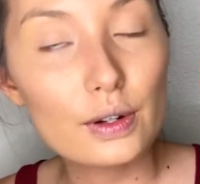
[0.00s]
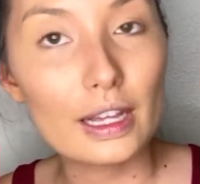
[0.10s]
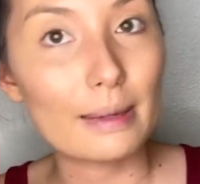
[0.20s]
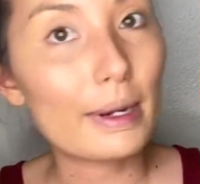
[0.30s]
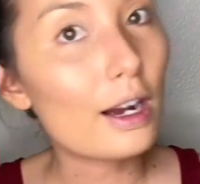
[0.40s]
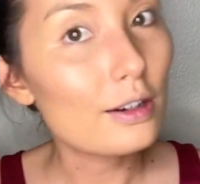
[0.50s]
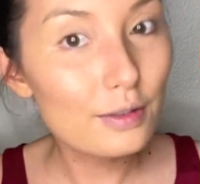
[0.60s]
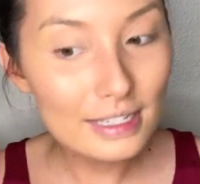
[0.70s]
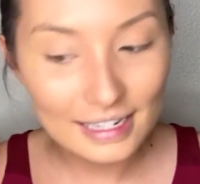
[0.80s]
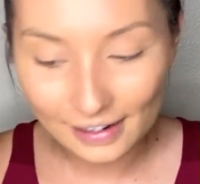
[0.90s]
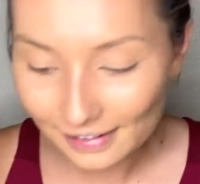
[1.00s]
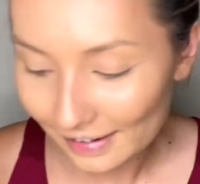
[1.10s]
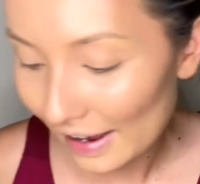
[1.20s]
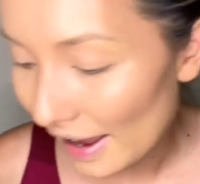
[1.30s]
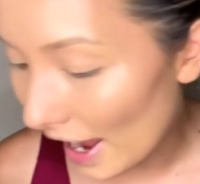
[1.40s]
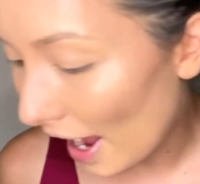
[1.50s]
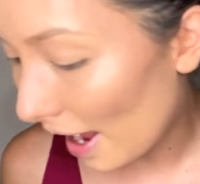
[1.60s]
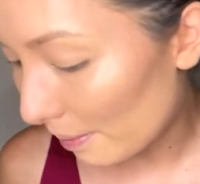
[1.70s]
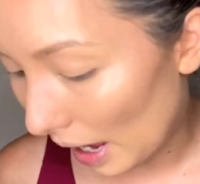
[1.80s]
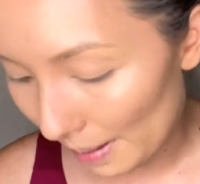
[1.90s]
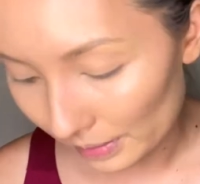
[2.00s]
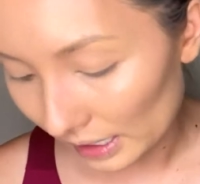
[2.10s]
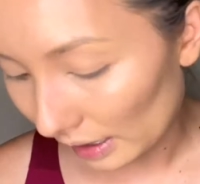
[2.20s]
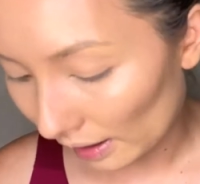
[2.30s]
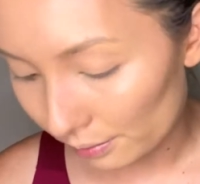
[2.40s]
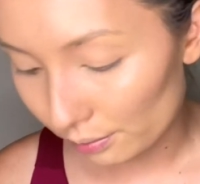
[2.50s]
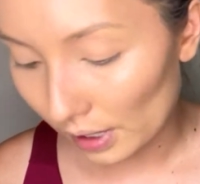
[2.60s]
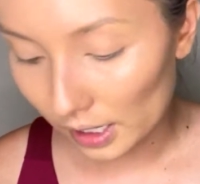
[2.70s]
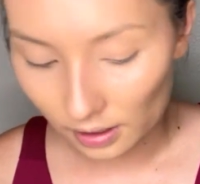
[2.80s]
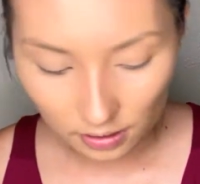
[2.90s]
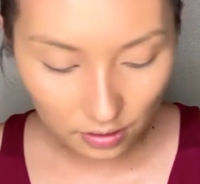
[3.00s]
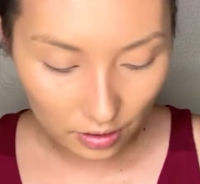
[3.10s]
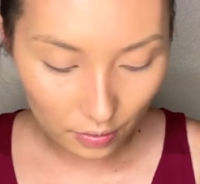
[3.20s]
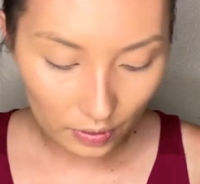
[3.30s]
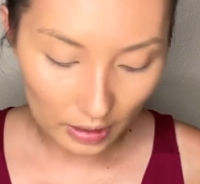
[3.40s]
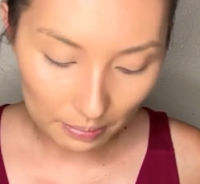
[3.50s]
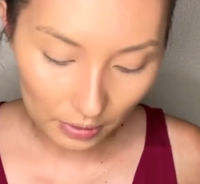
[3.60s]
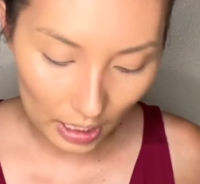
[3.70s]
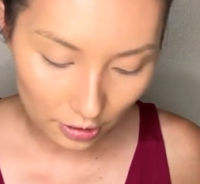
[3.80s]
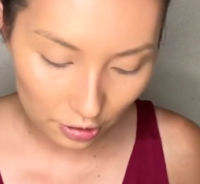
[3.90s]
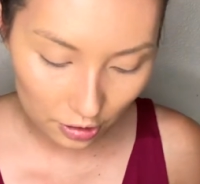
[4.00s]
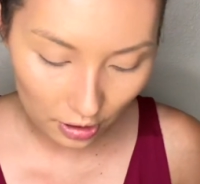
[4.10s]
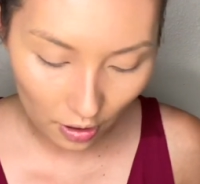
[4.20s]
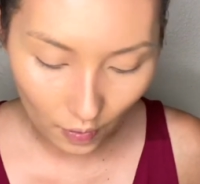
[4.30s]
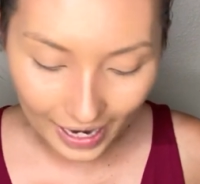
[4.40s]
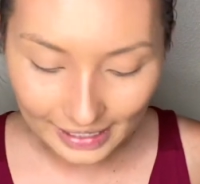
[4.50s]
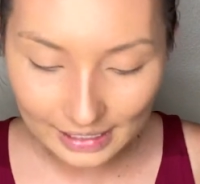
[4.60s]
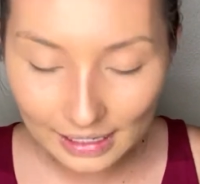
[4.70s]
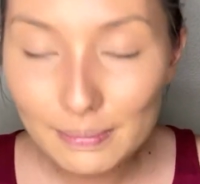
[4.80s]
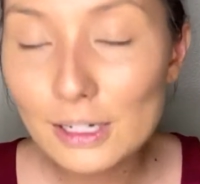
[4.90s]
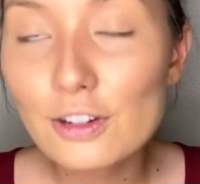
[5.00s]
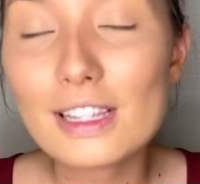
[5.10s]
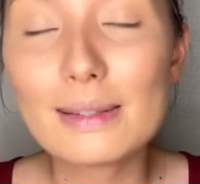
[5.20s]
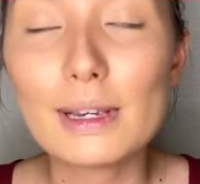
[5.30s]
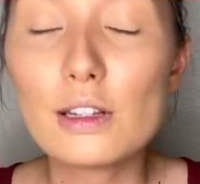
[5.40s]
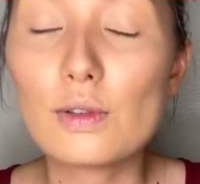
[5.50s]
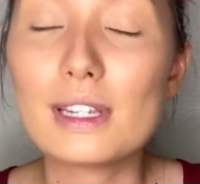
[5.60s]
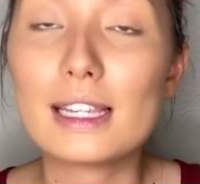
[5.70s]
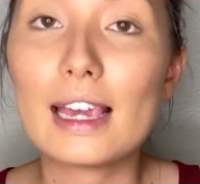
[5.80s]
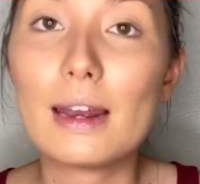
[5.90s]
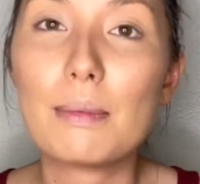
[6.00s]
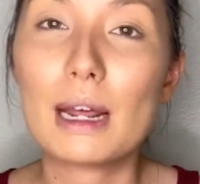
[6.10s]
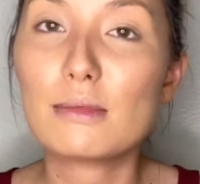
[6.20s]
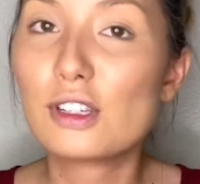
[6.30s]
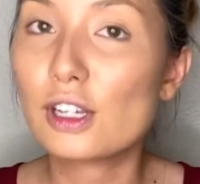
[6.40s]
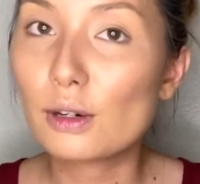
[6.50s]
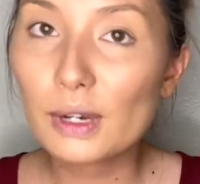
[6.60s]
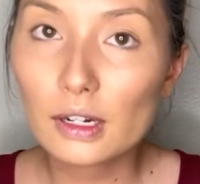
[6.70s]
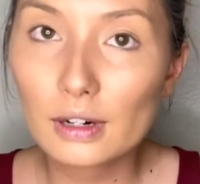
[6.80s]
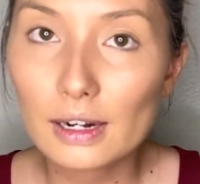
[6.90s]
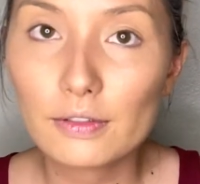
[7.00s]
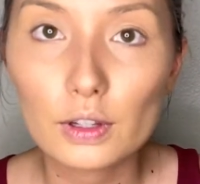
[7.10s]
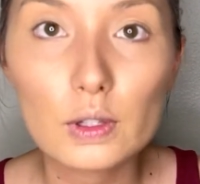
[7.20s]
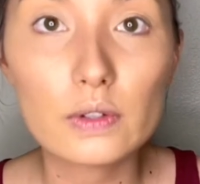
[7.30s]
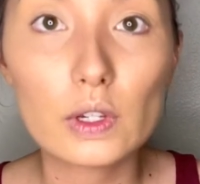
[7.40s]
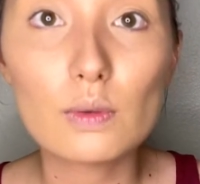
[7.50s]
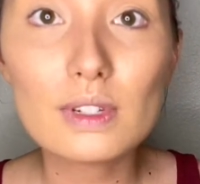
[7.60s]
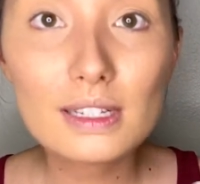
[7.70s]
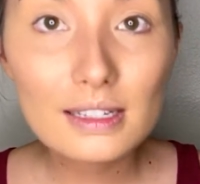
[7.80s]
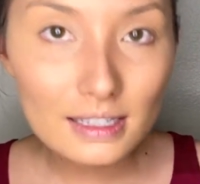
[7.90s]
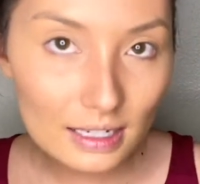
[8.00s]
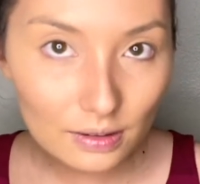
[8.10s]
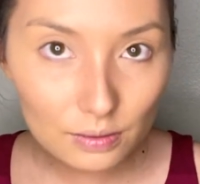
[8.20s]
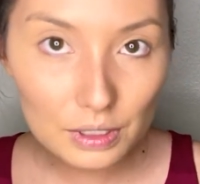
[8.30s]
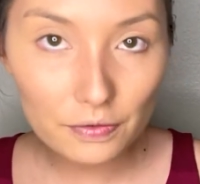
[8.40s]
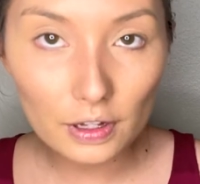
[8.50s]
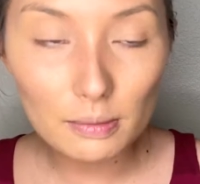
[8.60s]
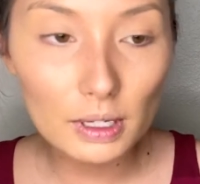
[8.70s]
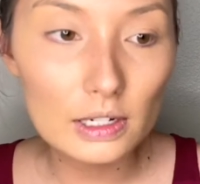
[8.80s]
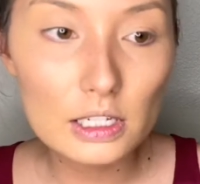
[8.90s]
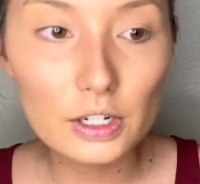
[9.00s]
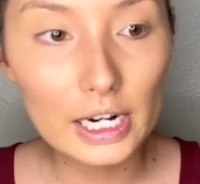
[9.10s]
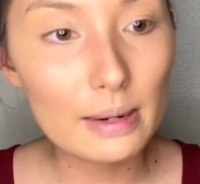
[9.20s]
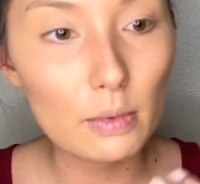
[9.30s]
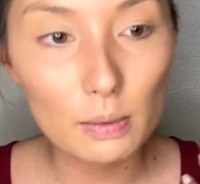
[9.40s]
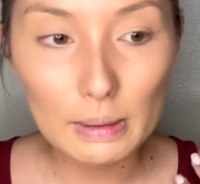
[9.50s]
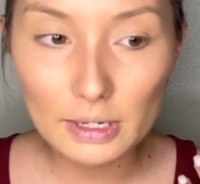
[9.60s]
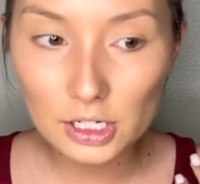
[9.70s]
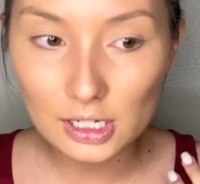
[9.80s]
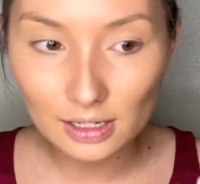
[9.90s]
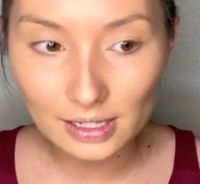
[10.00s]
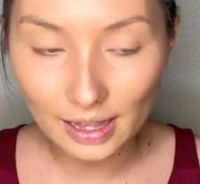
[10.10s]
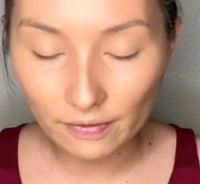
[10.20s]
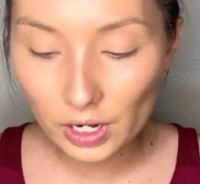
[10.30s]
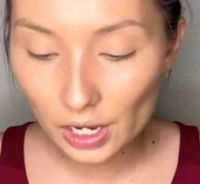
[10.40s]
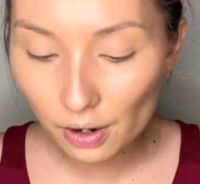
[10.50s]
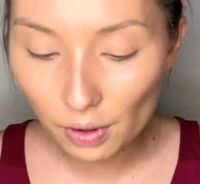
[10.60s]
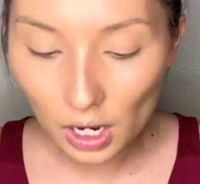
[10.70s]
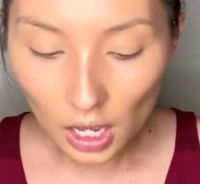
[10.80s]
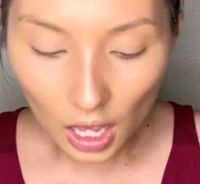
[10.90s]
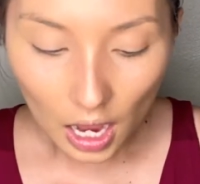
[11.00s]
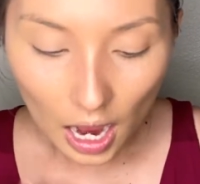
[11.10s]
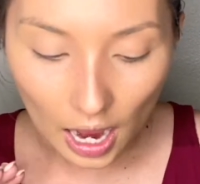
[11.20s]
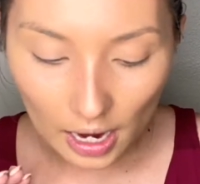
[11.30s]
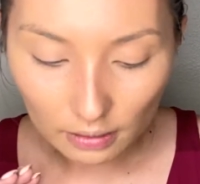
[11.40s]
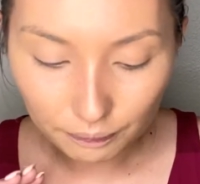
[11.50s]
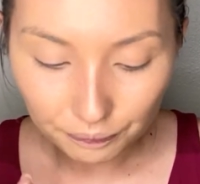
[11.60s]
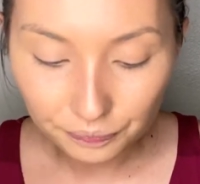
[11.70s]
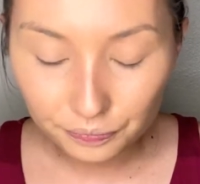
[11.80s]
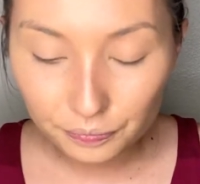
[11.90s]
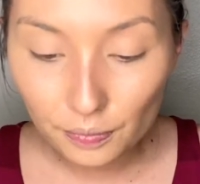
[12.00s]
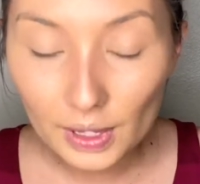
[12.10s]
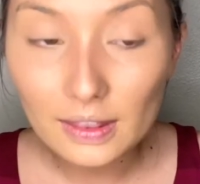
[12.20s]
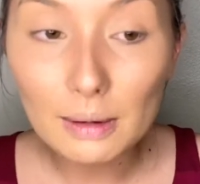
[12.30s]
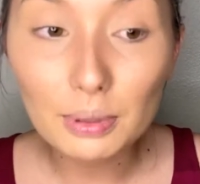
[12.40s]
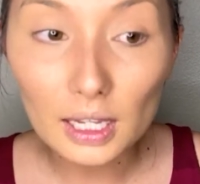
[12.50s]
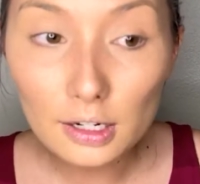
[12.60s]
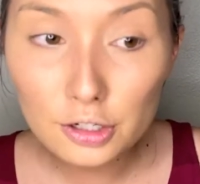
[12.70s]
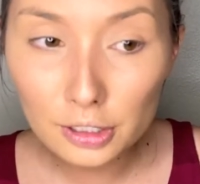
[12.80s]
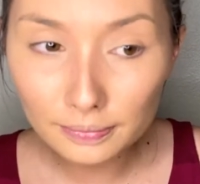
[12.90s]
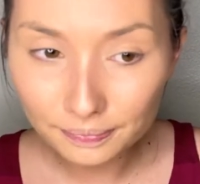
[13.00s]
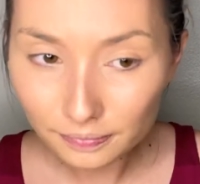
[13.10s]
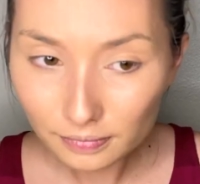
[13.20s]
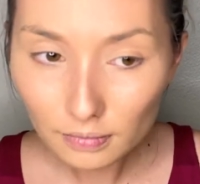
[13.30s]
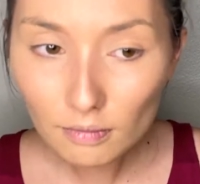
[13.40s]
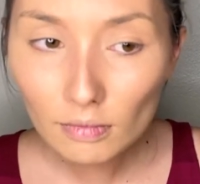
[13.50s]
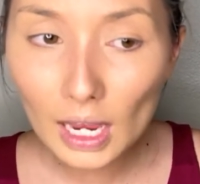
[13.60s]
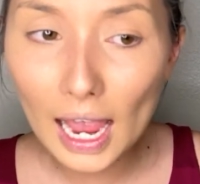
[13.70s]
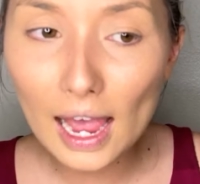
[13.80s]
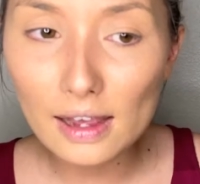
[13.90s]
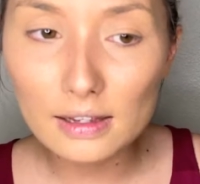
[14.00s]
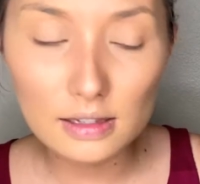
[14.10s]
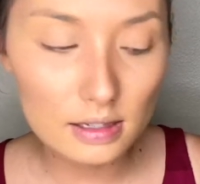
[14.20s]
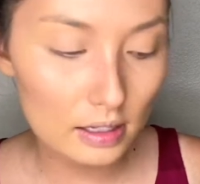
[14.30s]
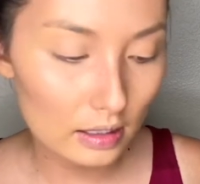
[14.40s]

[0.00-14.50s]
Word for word: now that my contour is done, um, I'm gonna get right into the blush. So I did mention this in my stories again, but I'm just gonna reiterate it for those of you who didn't follow me on Instagram or maybe just didn't see that video. Um, the blush has